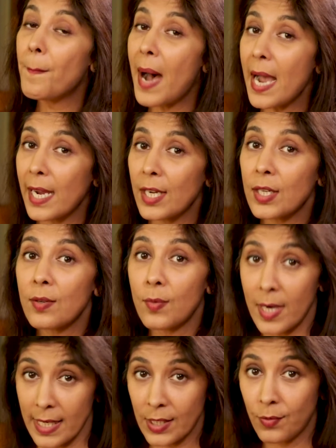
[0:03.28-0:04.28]
market
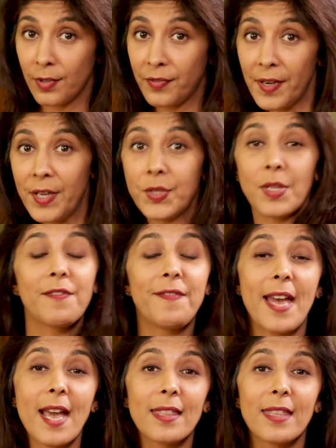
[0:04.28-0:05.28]
risk refers to the
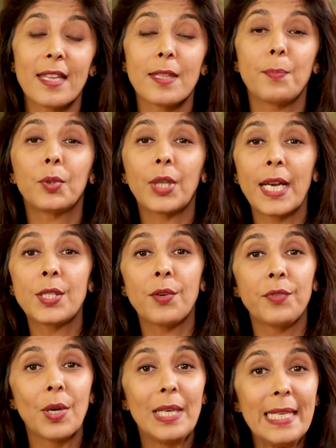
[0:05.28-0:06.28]
fact that the price
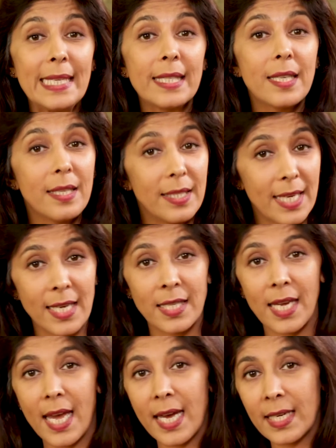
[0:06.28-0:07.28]
of your listed
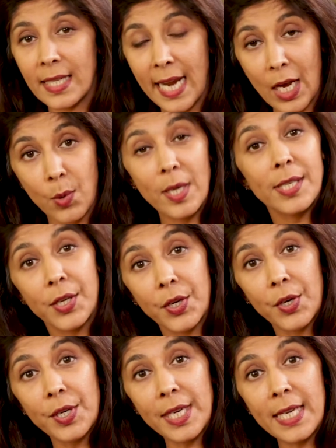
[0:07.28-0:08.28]
debt and equity
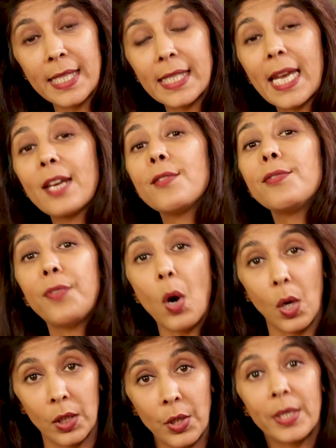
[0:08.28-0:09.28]
securities can
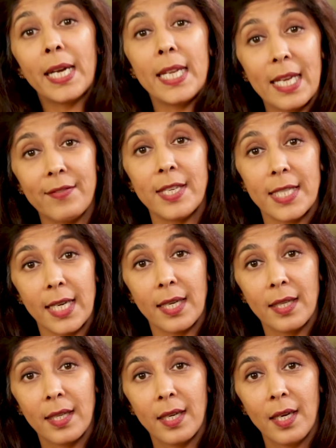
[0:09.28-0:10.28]
fall on any given day.
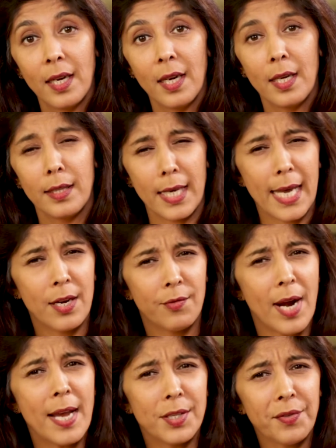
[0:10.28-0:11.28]
They can
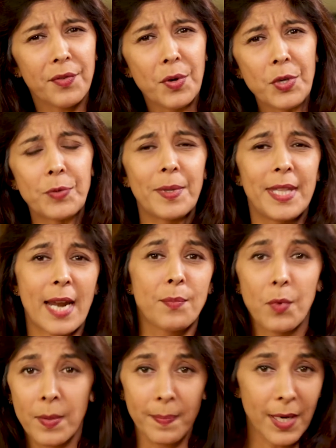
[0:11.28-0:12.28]
rise, of course, but
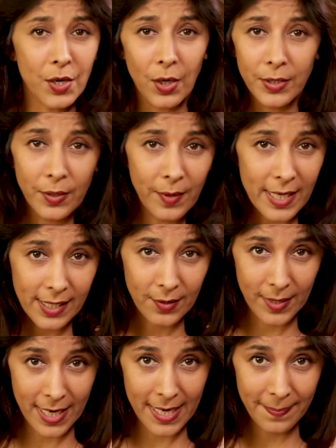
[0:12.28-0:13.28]
that wouldn't be called a risk,
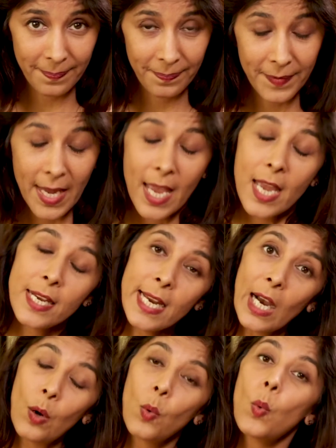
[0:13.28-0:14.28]
right?
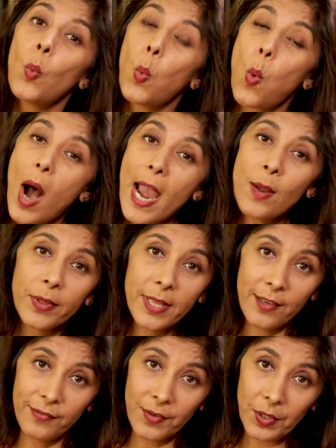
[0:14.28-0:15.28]
Now, why would
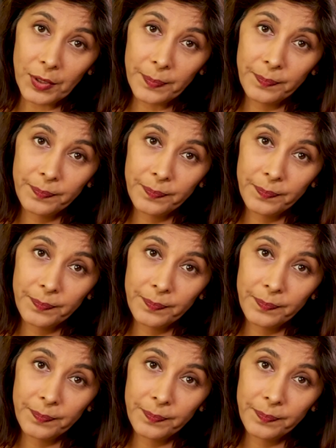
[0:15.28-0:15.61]
they fall?